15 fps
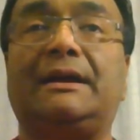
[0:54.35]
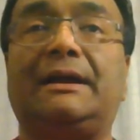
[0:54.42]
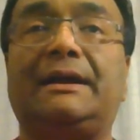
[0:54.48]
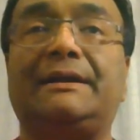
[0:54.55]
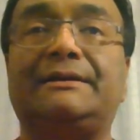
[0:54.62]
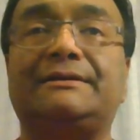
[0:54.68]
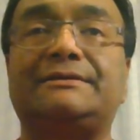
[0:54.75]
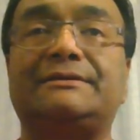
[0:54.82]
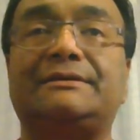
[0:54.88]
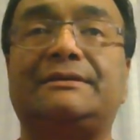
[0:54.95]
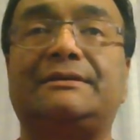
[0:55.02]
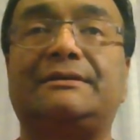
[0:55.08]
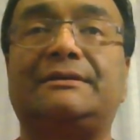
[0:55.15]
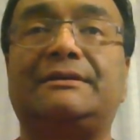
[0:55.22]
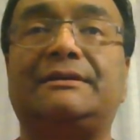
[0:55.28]
and
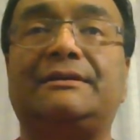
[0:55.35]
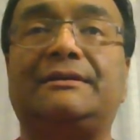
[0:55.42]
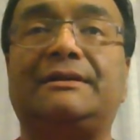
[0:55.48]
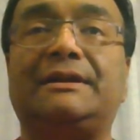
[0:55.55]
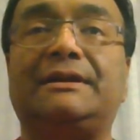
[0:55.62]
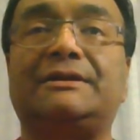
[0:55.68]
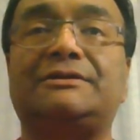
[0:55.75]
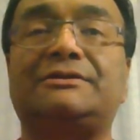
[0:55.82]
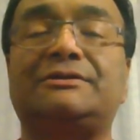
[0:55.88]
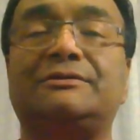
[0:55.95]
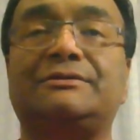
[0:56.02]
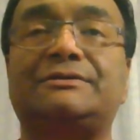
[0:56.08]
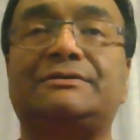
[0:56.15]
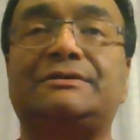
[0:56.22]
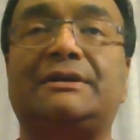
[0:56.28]
the
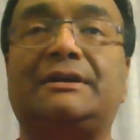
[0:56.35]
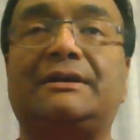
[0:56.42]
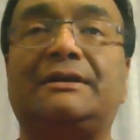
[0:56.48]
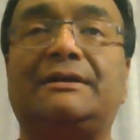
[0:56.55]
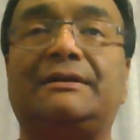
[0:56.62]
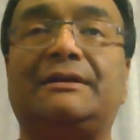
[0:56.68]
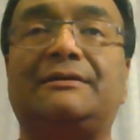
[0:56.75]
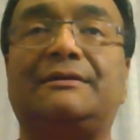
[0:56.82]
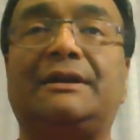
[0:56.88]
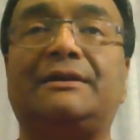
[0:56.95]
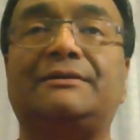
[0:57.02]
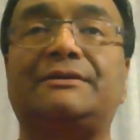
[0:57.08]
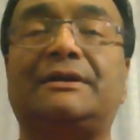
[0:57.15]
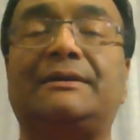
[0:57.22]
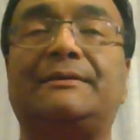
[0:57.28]
issues
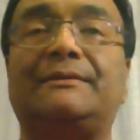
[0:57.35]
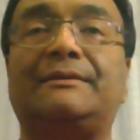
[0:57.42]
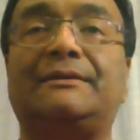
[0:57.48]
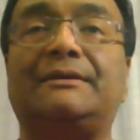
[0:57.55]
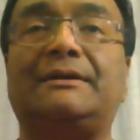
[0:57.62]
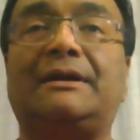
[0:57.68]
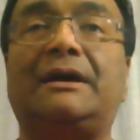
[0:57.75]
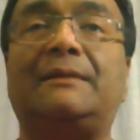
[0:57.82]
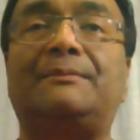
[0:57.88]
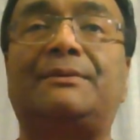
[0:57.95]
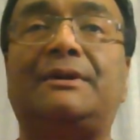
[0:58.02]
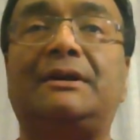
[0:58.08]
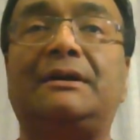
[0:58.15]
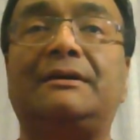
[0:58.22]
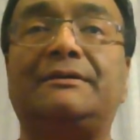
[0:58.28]
around
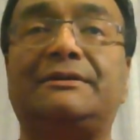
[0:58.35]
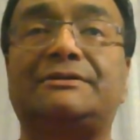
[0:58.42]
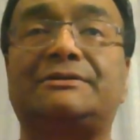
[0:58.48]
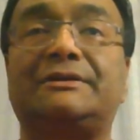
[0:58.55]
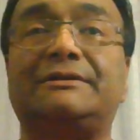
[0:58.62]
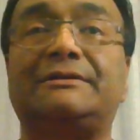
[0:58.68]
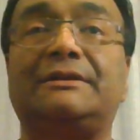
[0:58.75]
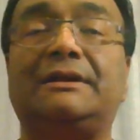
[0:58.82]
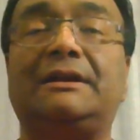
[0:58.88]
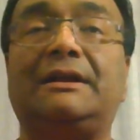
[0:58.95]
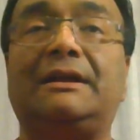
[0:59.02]
APRA, the Australian